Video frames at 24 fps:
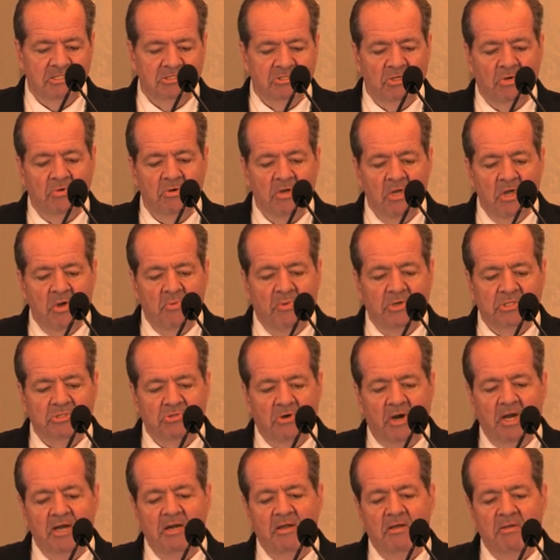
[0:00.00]
So we're
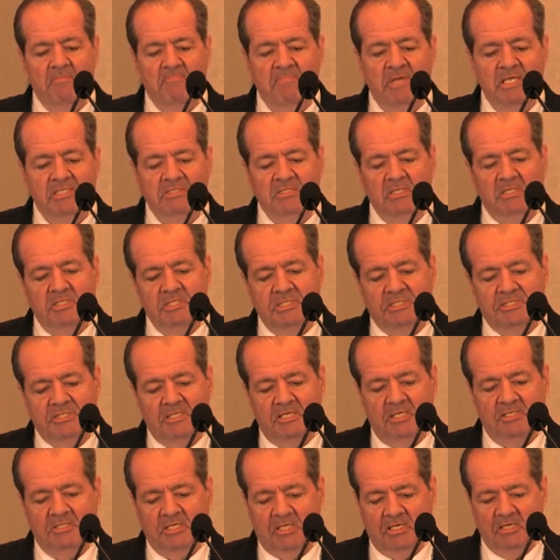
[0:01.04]
trying to basically
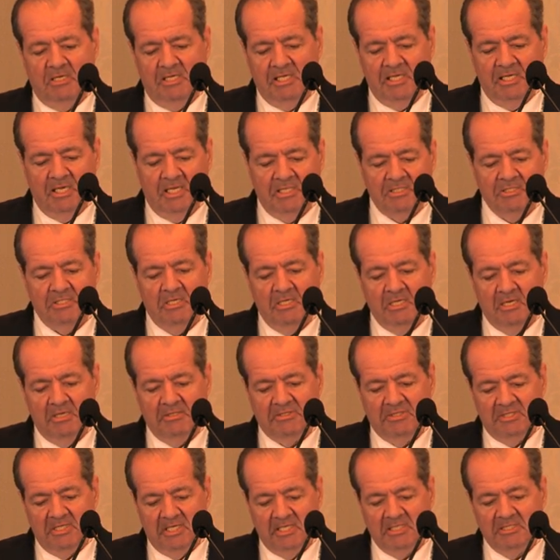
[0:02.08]
sit on the cutting edge
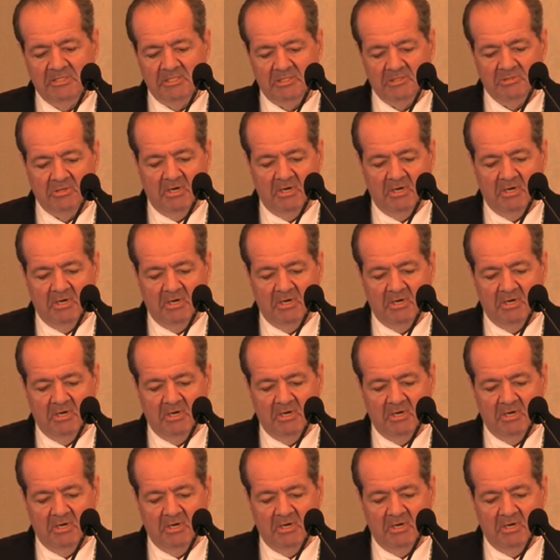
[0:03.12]
of things,